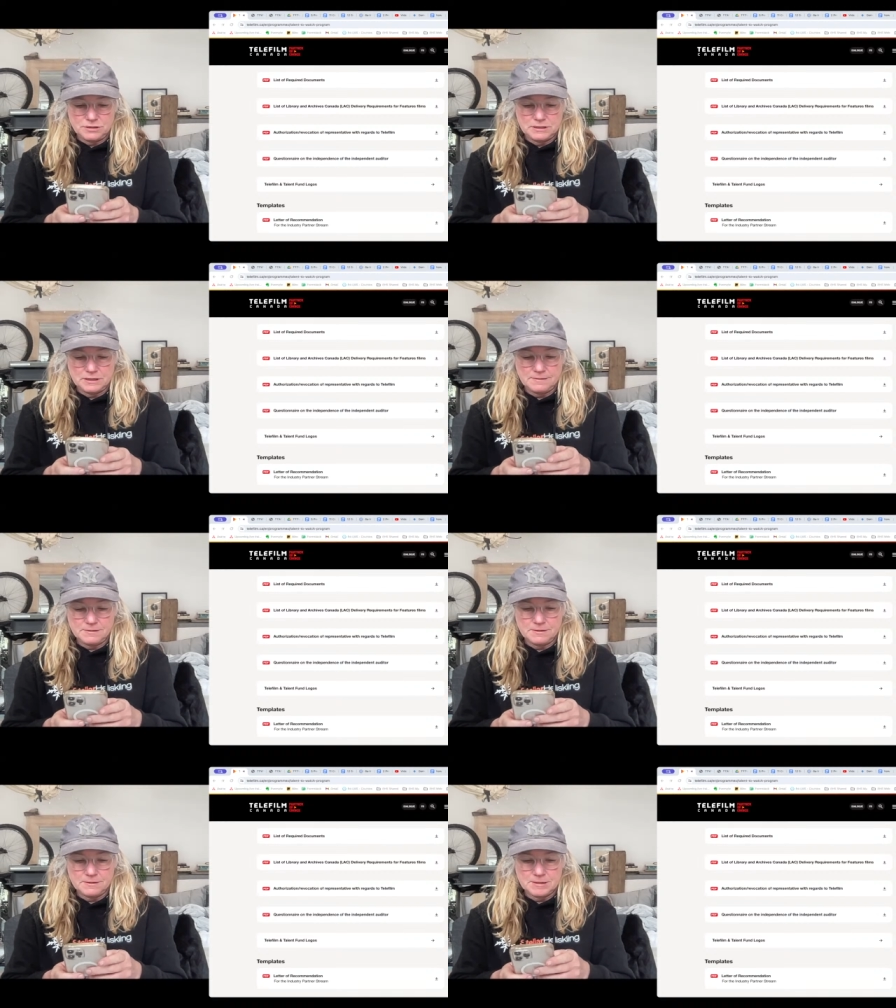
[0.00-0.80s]

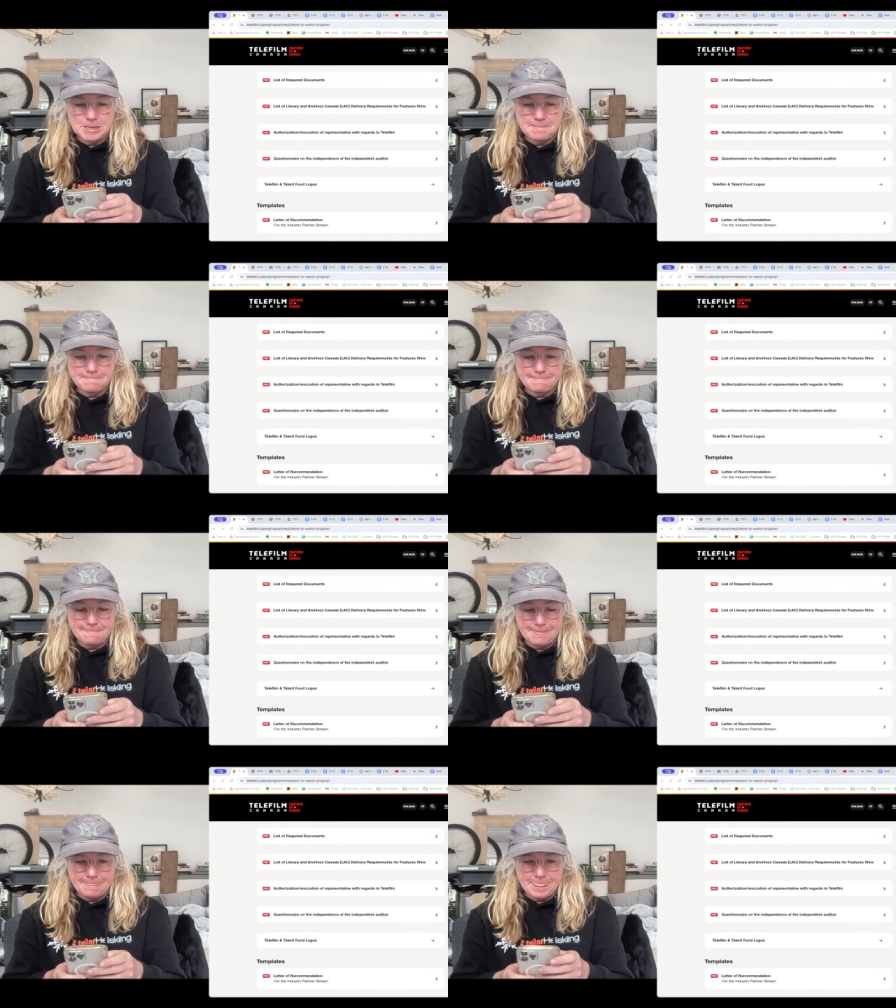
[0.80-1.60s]
Timer.
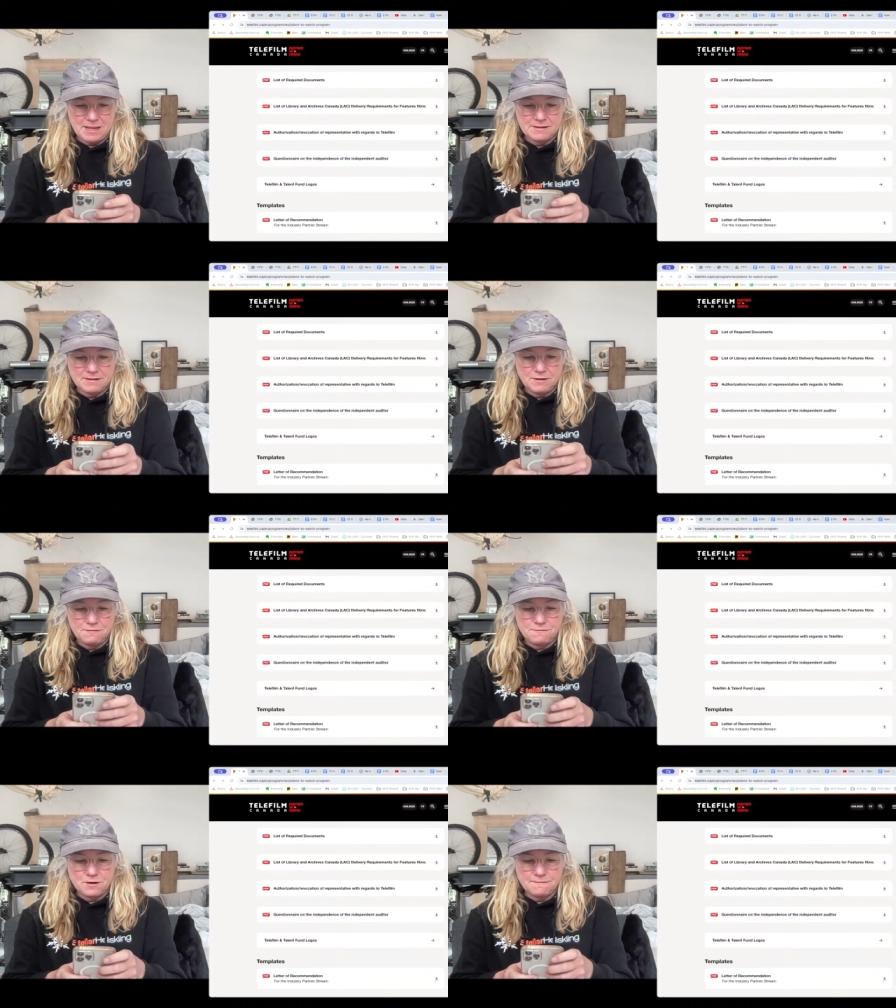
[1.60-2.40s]

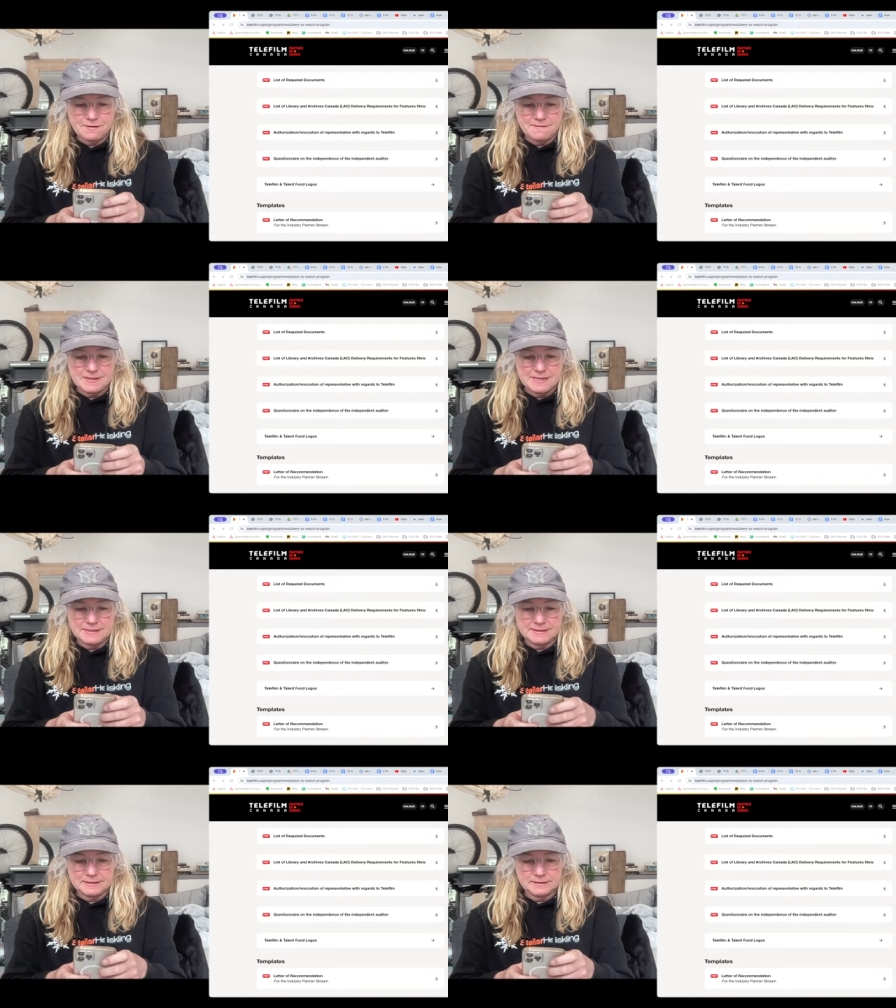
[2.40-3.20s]
45
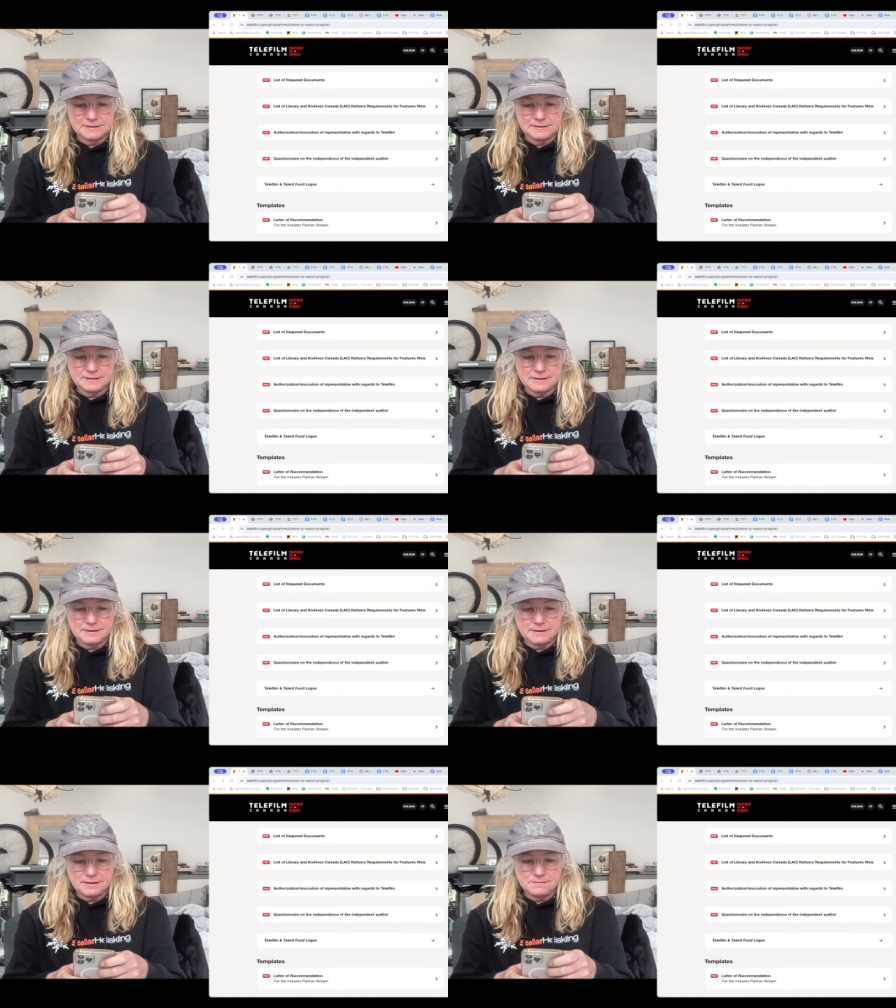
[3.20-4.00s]
minutes.
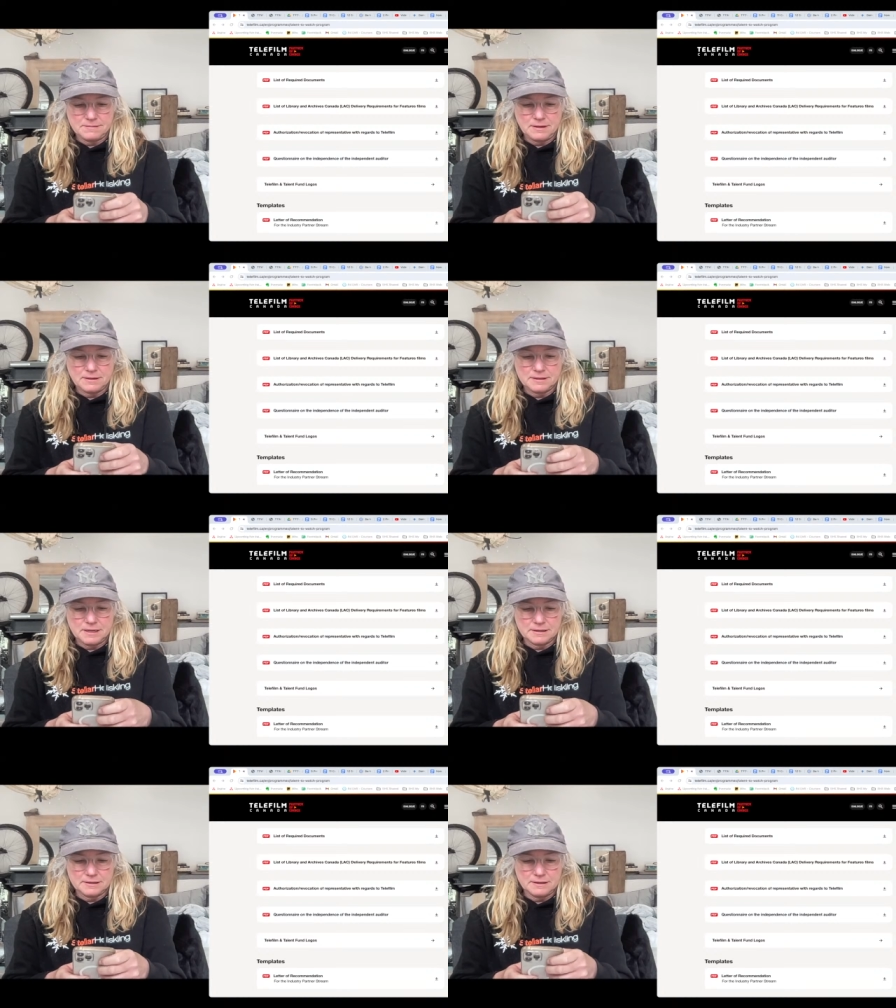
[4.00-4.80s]
It might not
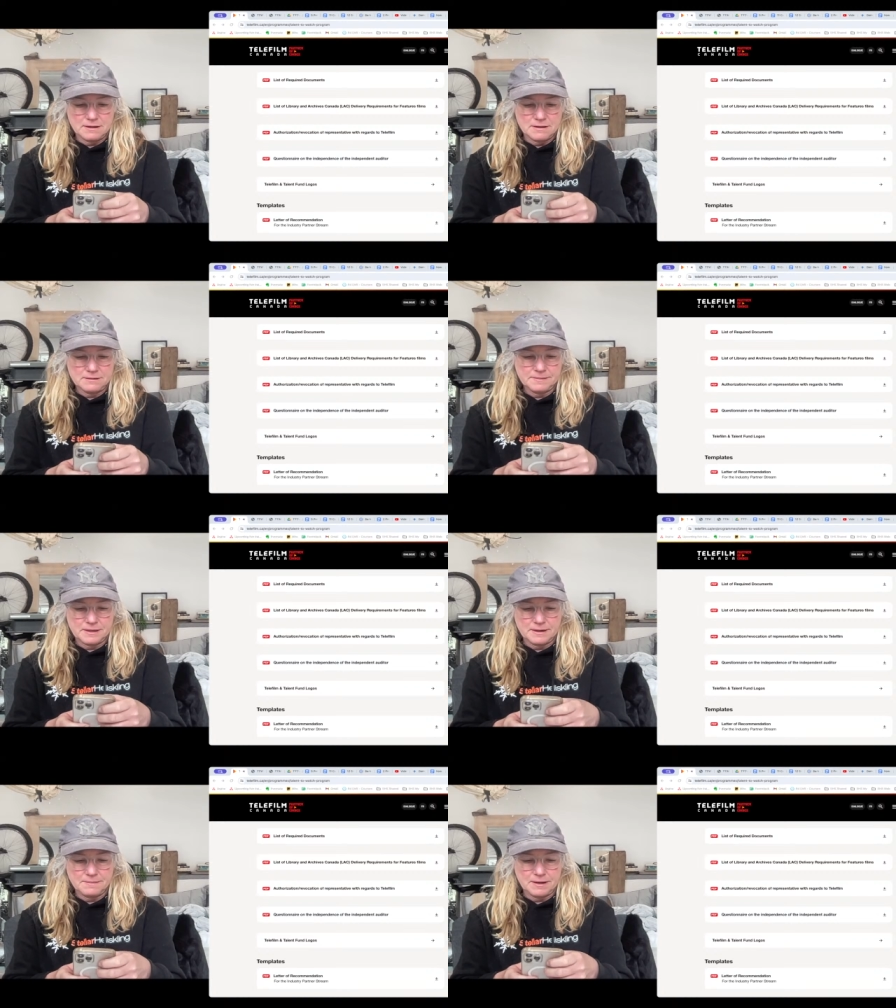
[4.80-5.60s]
take this long,
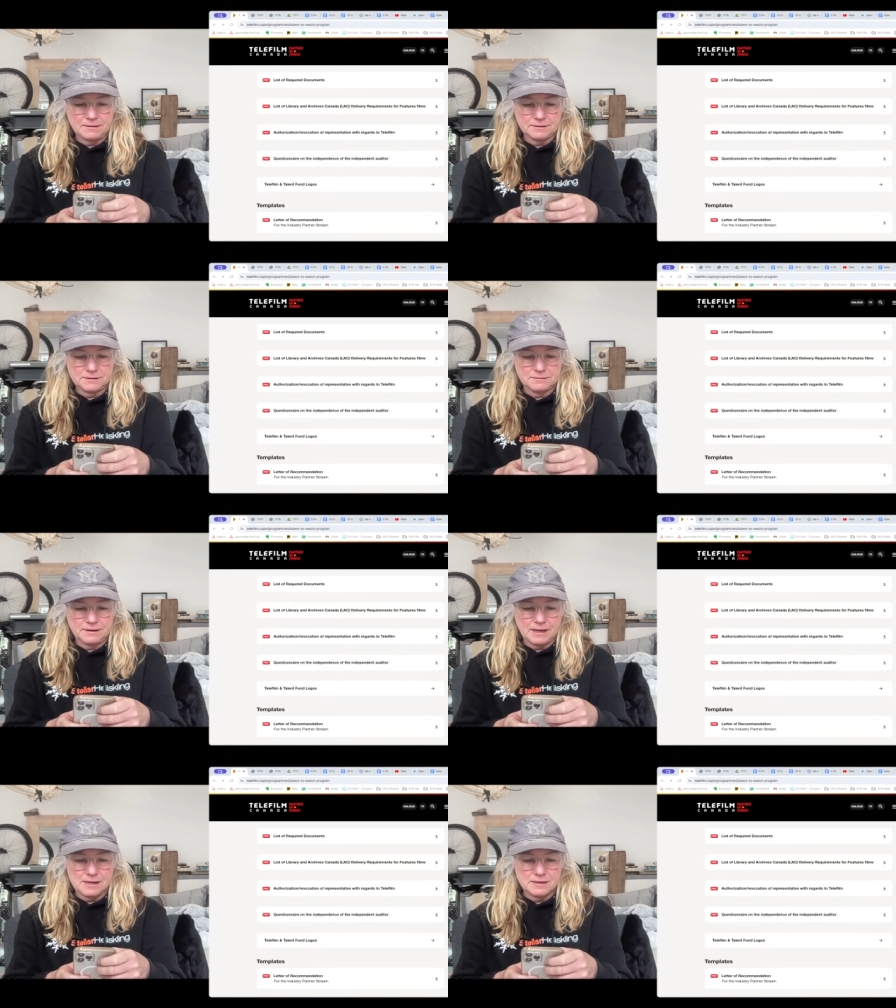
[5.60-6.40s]
but I might also
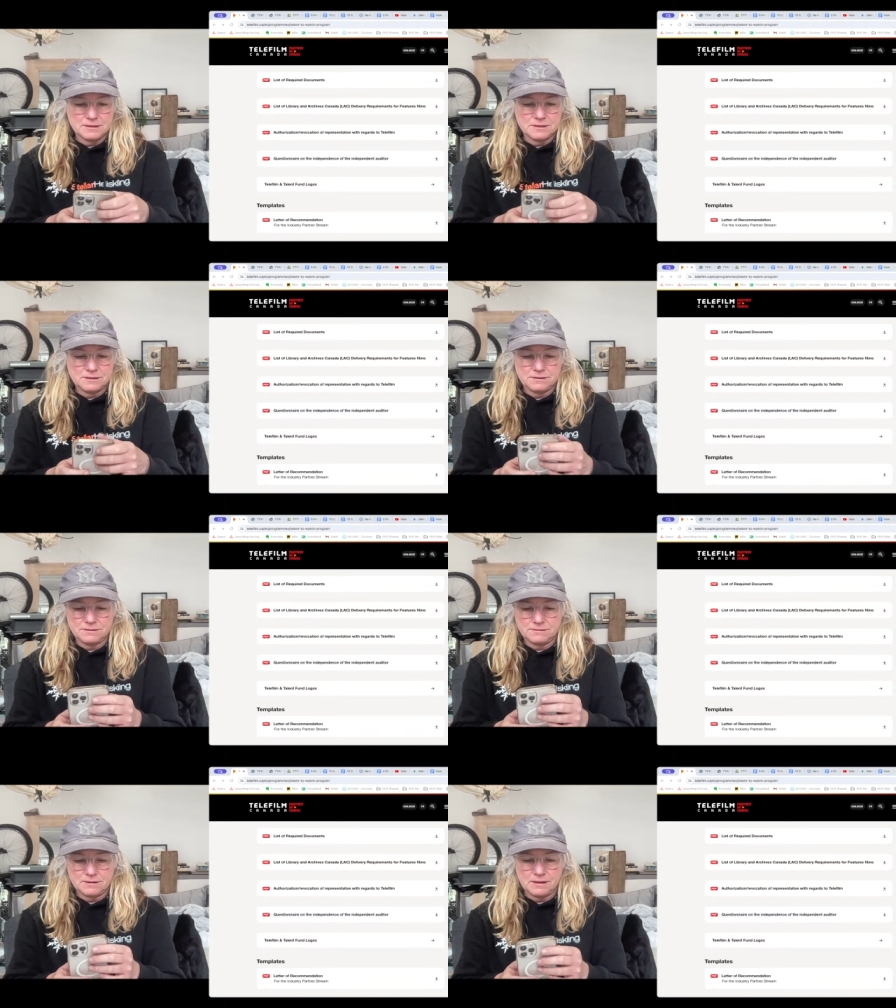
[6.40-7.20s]
get
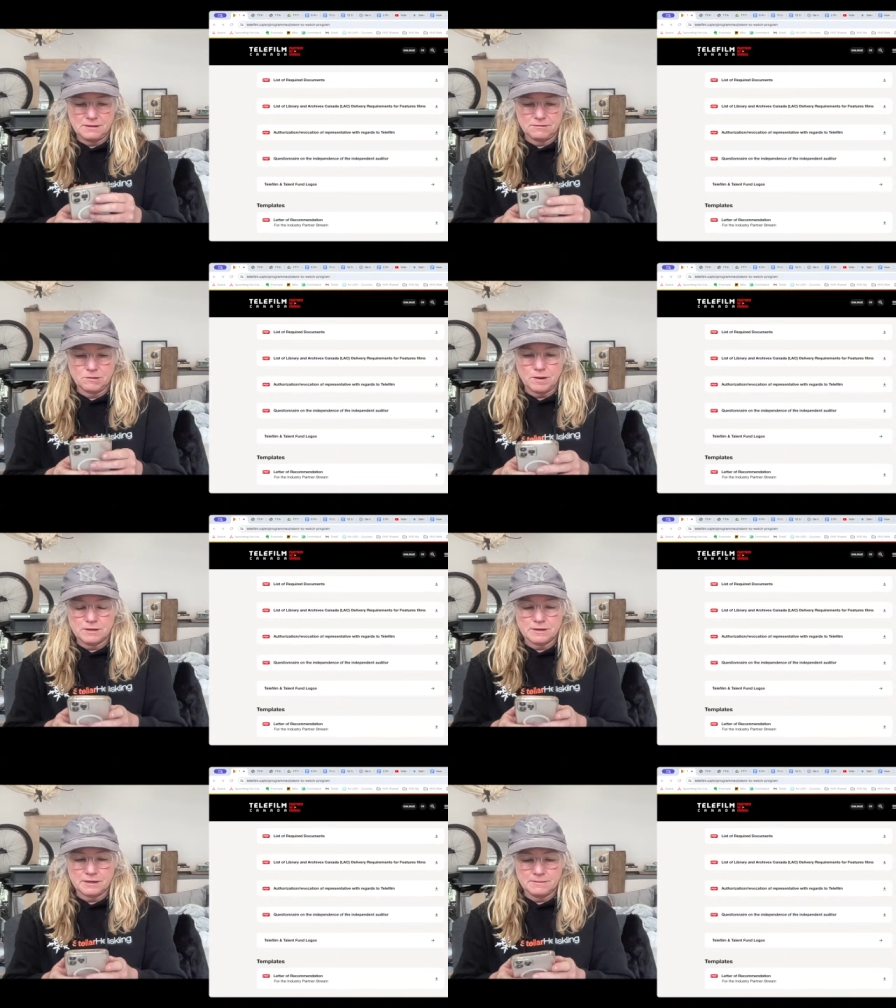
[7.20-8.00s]
into one of the other
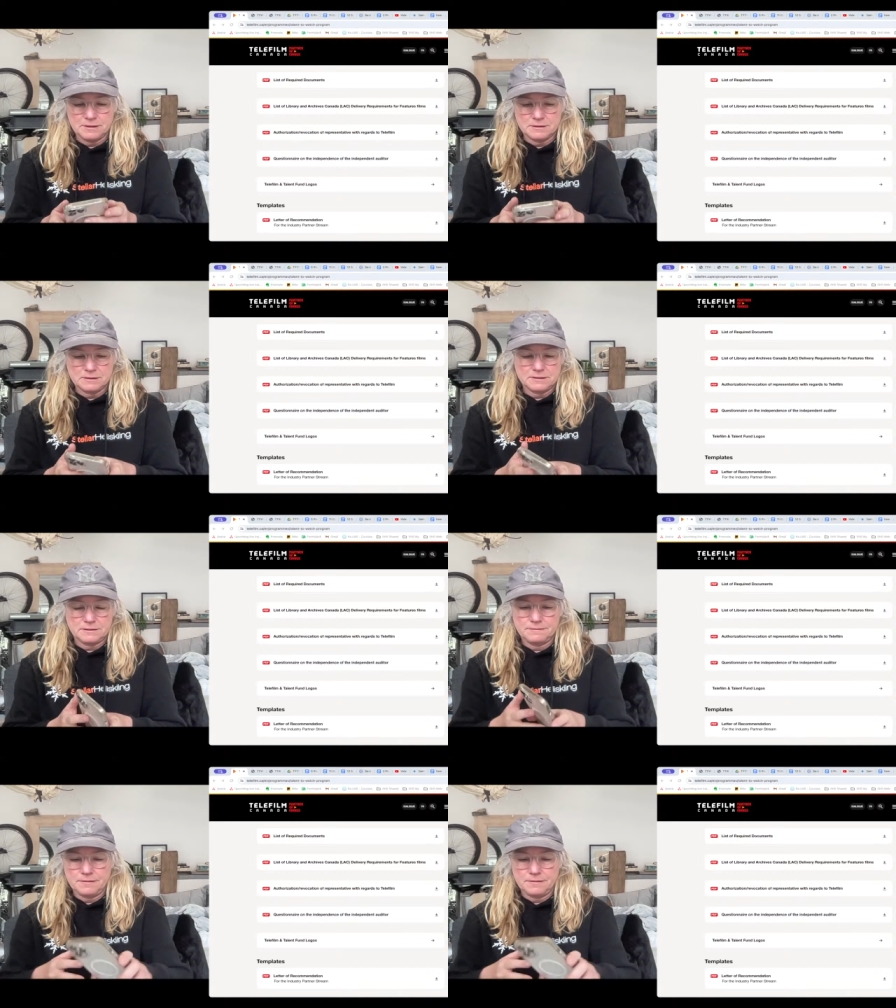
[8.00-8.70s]
required documents.